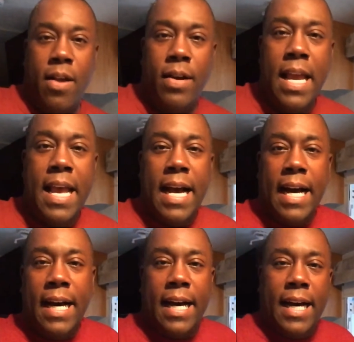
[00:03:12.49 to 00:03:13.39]
here.
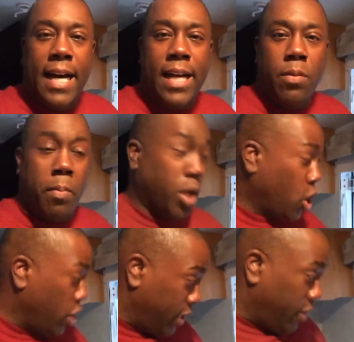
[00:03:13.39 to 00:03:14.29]
I'm
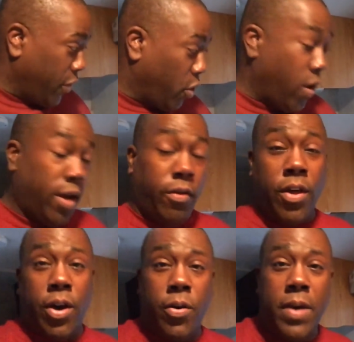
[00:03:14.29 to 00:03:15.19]
gonna cook it on the grill
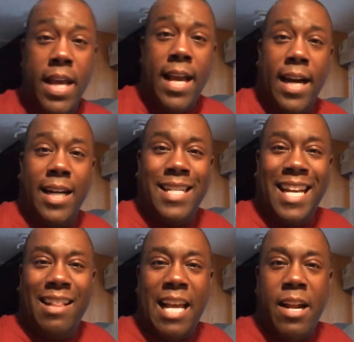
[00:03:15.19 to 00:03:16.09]
though,
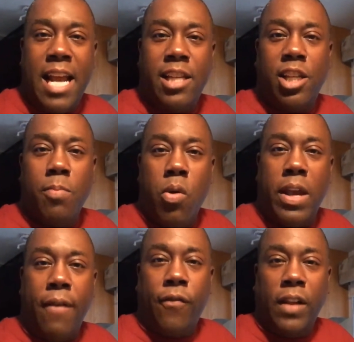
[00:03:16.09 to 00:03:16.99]
to get that nice
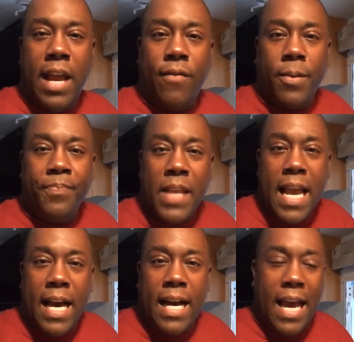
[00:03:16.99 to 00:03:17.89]
smoky flavor.
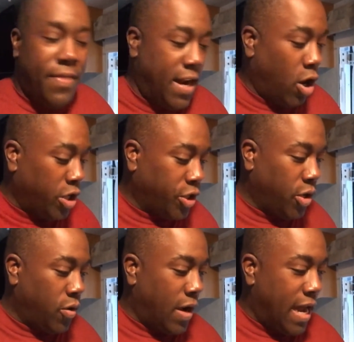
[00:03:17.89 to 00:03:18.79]
And then
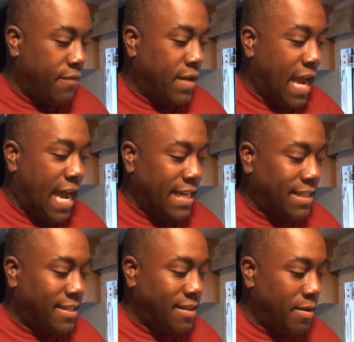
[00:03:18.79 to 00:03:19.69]
also I've
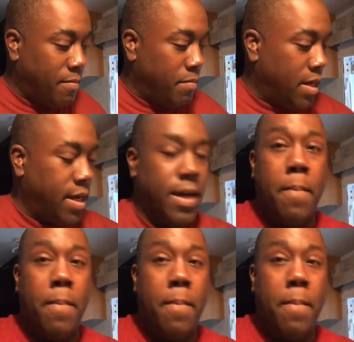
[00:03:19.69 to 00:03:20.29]
got some